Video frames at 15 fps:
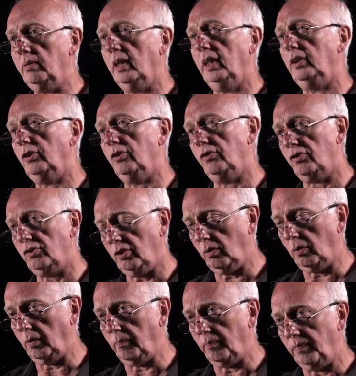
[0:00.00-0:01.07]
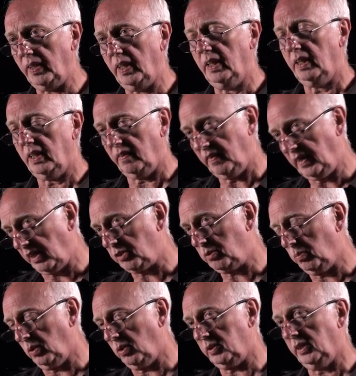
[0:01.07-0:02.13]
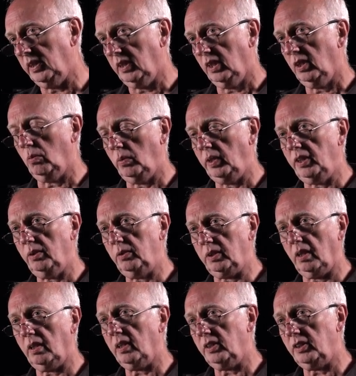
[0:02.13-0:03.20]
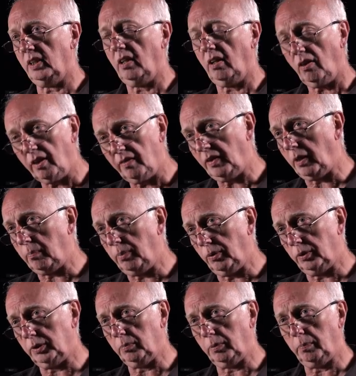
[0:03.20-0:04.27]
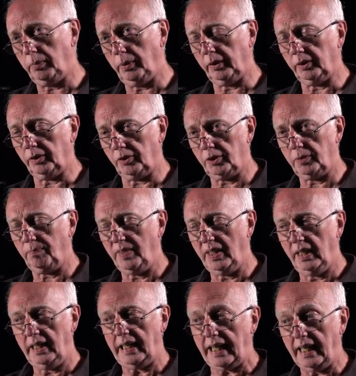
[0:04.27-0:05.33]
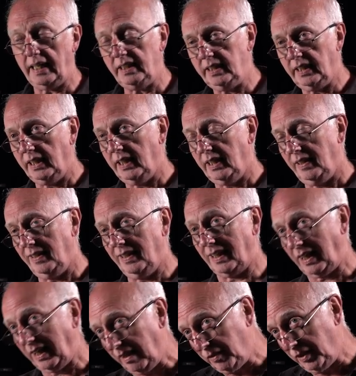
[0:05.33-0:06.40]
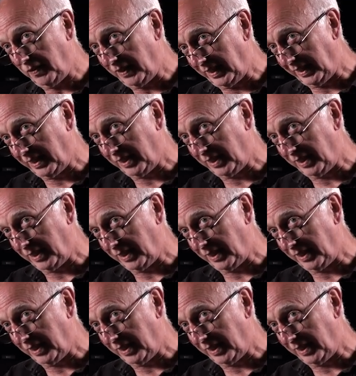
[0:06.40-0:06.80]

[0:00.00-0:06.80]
range and so on. And that's what we utilize in a lot of our portable products. And the clever thing